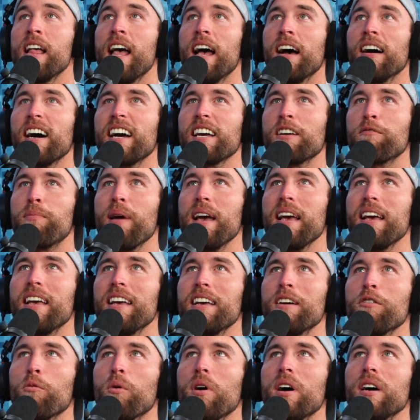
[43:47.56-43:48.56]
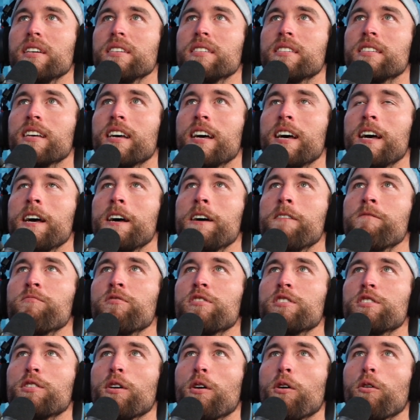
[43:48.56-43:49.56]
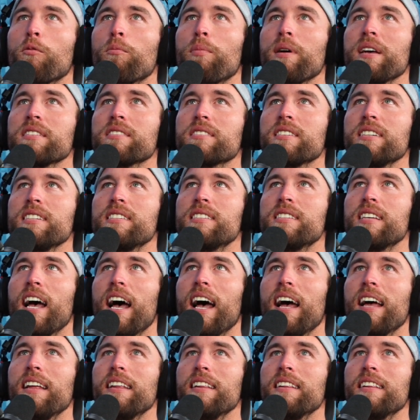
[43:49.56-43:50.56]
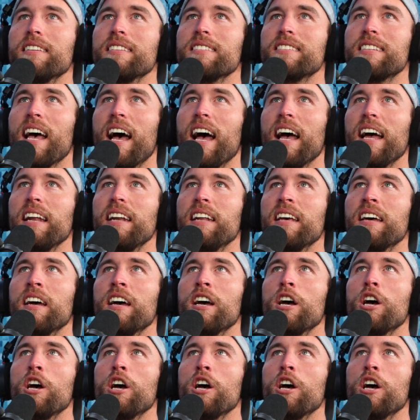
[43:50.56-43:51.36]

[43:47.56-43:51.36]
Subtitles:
like it was. So it basically said